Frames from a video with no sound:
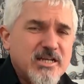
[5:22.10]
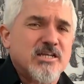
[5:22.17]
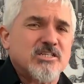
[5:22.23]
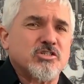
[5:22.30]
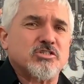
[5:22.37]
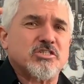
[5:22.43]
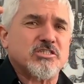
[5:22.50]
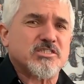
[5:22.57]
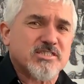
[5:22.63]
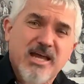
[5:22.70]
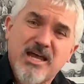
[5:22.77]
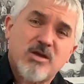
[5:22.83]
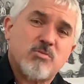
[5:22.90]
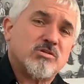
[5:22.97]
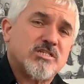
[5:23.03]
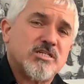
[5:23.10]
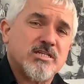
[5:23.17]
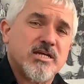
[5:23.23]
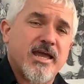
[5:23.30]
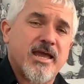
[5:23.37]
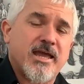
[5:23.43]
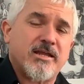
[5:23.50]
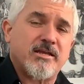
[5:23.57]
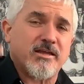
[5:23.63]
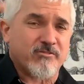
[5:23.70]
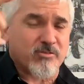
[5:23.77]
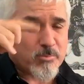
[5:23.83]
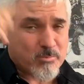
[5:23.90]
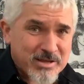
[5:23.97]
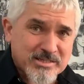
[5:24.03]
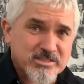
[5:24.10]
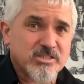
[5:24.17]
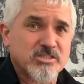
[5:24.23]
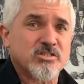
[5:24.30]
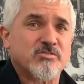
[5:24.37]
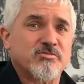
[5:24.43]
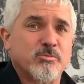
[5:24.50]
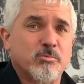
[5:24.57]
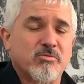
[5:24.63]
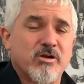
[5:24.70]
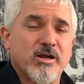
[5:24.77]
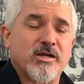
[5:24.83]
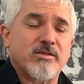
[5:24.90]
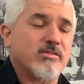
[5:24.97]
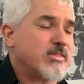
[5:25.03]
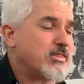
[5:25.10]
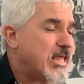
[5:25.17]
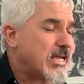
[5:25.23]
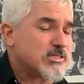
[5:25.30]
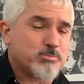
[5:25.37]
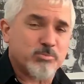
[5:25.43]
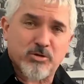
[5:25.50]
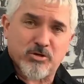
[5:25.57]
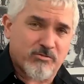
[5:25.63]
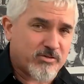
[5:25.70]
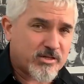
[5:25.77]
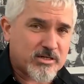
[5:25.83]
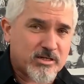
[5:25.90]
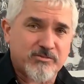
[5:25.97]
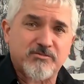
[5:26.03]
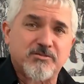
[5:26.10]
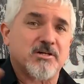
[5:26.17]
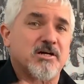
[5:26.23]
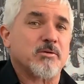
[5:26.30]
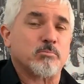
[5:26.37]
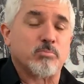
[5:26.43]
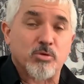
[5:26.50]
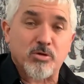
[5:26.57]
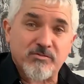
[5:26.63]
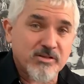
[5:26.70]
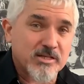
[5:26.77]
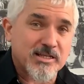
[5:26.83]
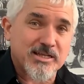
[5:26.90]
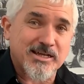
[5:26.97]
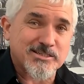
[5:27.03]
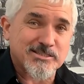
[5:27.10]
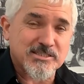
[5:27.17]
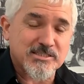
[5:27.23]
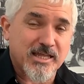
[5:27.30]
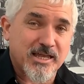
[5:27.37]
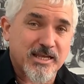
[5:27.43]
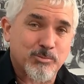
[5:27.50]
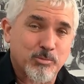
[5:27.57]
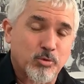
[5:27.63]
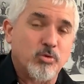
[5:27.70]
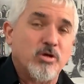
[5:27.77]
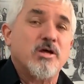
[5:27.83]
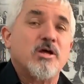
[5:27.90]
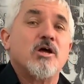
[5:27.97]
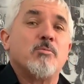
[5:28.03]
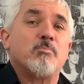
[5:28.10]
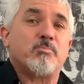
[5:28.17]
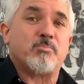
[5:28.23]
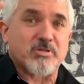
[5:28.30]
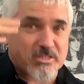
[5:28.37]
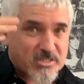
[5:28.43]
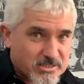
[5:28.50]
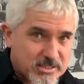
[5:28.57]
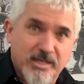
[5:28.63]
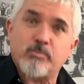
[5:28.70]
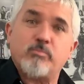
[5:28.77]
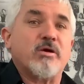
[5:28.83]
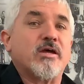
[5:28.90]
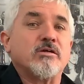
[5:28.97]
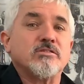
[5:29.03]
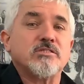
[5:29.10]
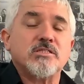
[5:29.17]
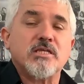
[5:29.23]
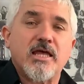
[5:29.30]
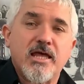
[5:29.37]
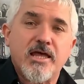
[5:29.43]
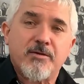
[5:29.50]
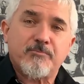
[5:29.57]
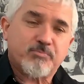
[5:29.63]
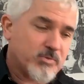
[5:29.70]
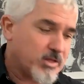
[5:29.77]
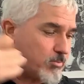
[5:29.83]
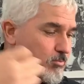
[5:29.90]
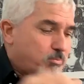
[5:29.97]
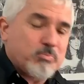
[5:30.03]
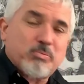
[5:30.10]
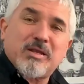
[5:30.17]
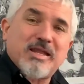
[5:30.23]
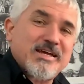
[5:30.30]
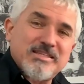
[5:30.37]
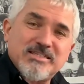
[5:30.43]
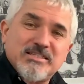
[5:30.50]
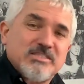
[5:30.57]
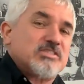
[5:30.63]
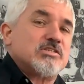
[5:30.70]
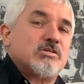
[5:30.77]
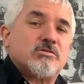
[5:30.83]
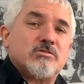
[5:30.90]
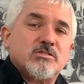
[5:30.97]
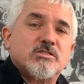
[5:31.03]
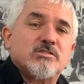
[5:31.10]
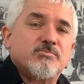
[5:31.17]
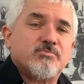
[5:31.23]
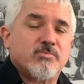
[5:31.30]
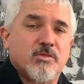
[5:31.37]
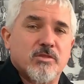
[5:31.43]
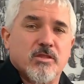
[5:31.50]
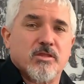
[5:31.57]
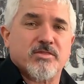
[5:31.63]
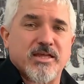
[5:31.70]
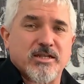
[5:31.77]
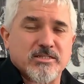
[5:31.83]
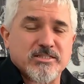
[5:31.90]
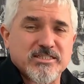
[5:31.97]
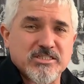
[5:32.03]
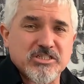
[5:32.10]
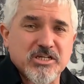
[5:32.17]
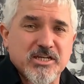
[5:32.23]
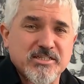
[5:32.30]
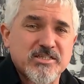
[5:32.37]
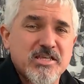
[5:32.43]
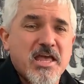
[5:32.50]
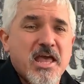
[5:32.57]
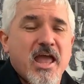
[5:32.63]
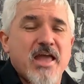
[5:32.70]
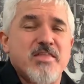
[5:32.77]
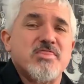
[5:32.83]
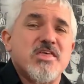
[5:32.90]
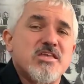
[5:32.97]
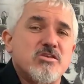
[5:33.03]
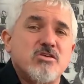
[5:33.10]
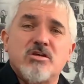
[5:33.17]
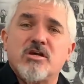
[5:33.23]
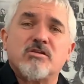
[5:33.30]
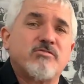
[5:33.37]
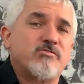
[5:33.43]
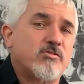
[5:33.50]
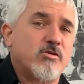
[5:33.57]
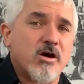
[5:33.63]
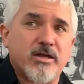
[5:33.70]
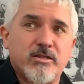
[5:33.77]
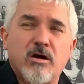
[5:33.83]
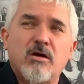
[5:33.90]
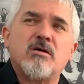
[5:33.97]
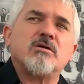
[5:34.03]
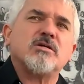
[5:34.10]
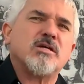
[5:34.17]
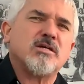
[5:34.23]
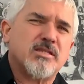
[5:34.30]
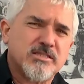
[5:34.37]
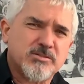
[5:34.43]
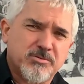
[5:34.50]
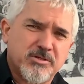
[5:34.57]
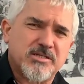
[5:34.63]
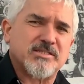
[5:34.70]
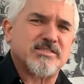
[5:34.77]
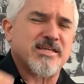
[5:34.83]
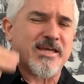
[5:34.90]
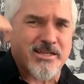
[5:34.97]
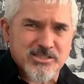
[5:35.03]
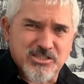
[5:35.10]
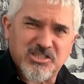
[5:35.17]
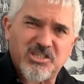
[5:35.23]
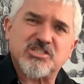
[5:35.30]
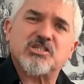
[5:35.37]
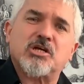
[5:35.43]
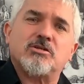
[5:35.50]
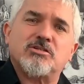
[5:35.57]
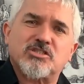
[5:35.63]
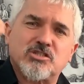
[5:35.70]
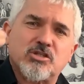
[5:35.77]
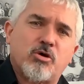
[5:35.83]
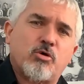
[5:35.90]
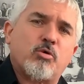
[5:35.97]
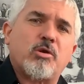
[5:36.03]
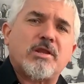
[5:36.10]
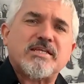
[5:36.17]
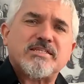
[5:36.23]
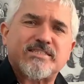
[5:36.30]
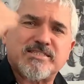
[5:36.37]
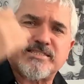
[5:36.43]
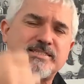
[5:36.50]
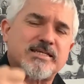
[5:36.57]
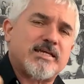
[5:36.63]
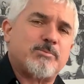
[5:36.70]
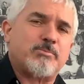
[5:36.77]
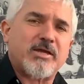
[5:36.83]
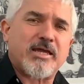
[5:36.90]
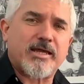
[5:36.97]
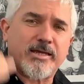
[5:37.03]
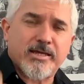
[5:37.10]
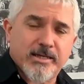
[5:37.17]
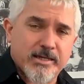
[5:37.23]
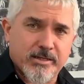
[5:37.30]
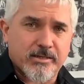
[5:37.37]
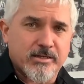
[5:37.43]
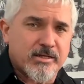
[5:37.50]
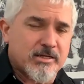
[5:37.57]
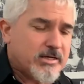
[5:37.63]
So just take what you can. If it bounces off the brain, that's perfectly fine, perfectly understandable. But just let it bounce. Play these songs that I suggest. And then you're going to find, oh yeah, that's what it is. And it's just going to slowly seep in.